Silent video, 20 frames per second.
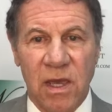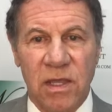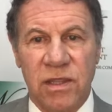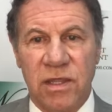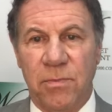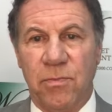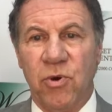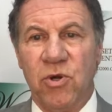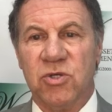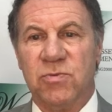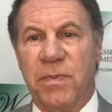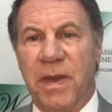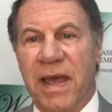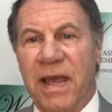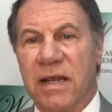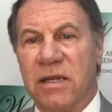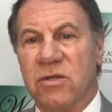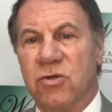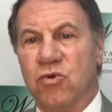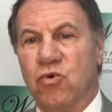The
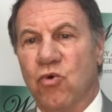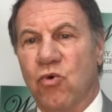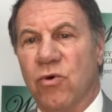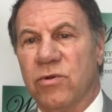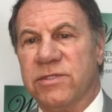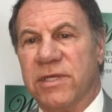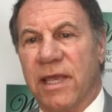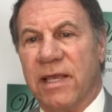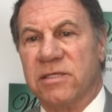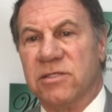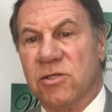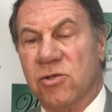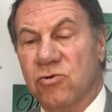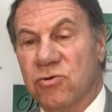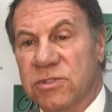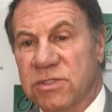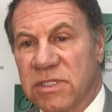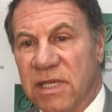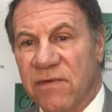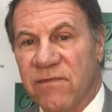pushback towards
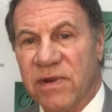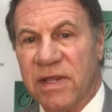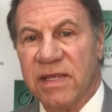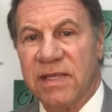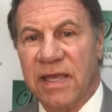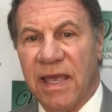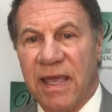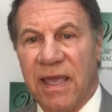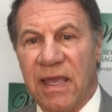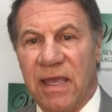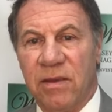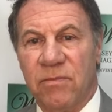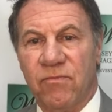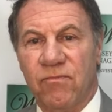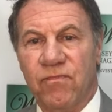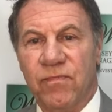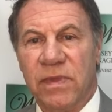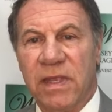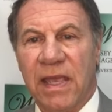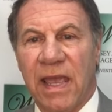exclusivity
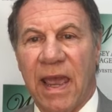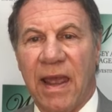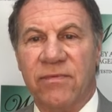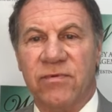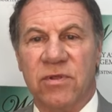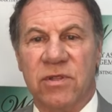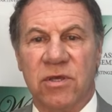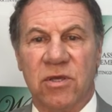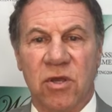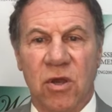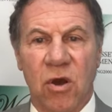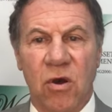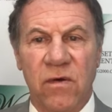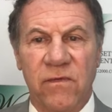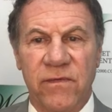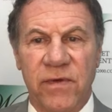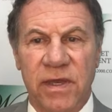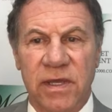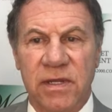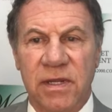came after the
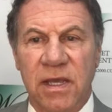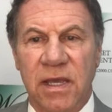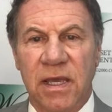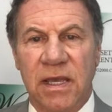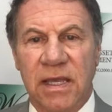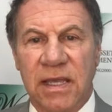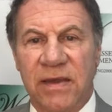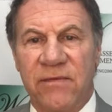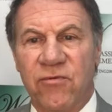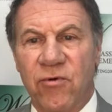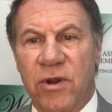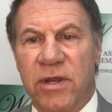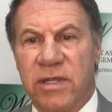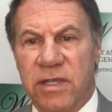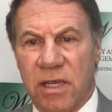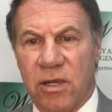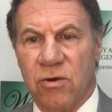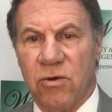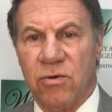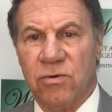COVID giveaway
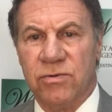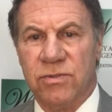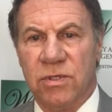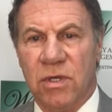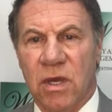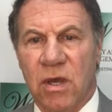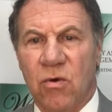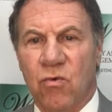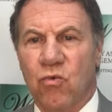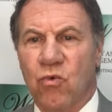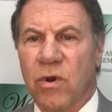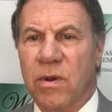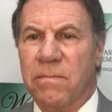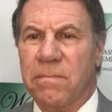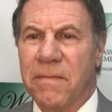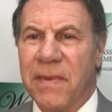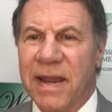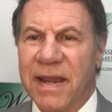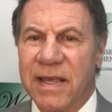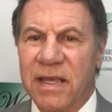years, where
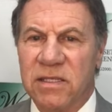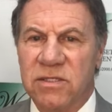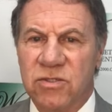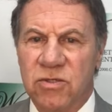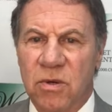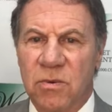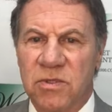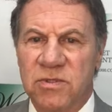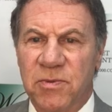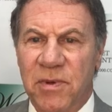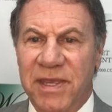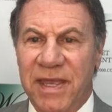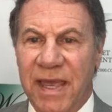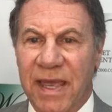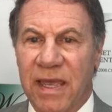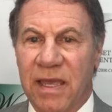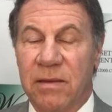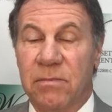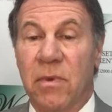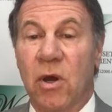many consumers
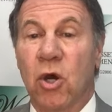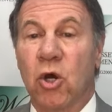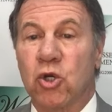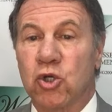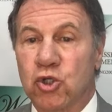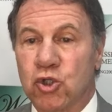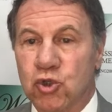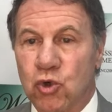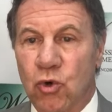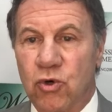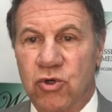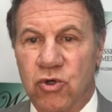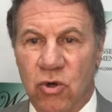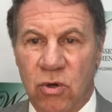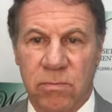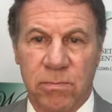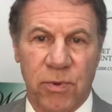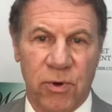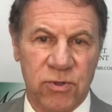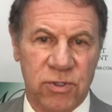became
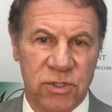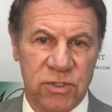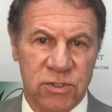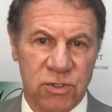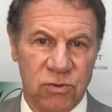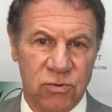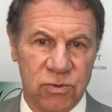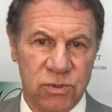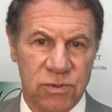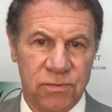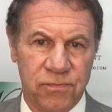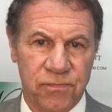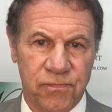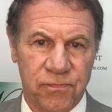short-term purchasers.